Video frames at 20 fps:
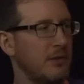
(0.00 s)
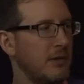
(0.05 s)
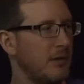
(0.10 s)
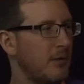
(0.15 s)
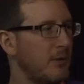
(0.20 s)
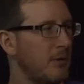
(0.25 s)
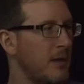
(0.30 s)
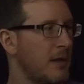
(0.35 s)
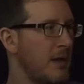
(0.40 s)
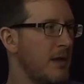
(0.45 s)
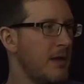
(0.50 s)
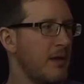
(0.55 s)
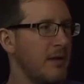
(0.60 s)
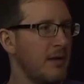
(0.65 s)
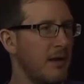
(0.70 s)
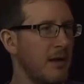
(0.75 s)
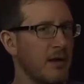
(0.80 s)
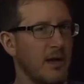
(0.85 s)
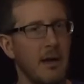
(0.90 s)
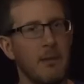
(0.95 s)
a
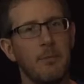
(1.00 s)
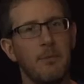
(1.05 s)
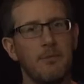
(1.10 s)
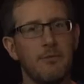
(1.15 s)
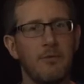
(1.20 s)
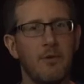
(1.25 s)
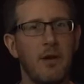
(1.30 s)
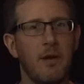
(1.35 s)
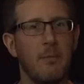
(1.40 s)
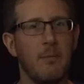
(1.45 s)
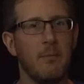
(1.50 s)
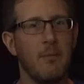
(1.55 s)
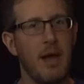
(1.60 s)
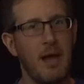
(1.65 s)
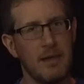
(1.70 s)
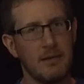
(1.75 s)
couple from